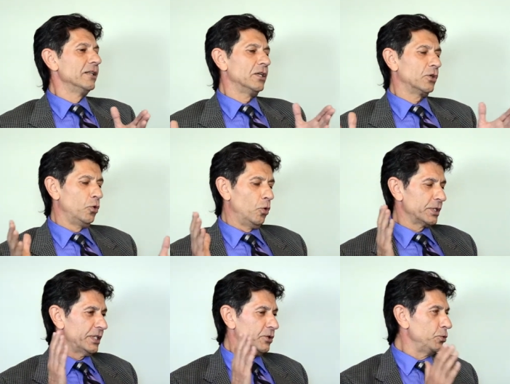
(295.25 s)
The
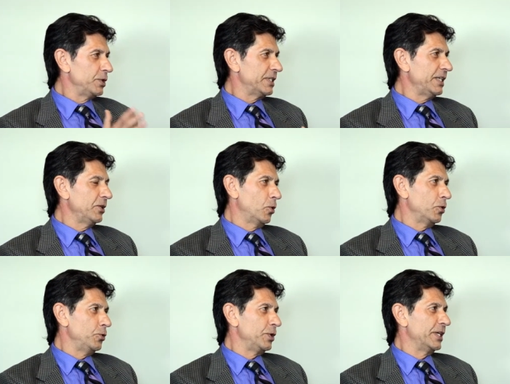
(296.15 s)
closer to zero
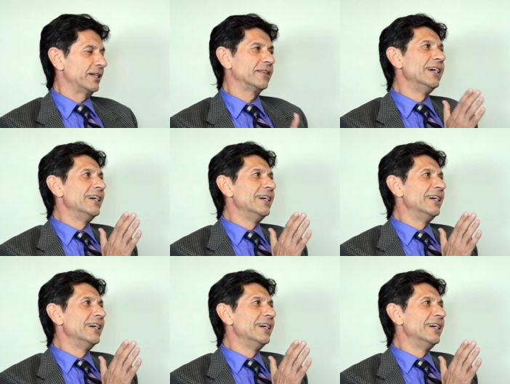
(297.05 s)
you get,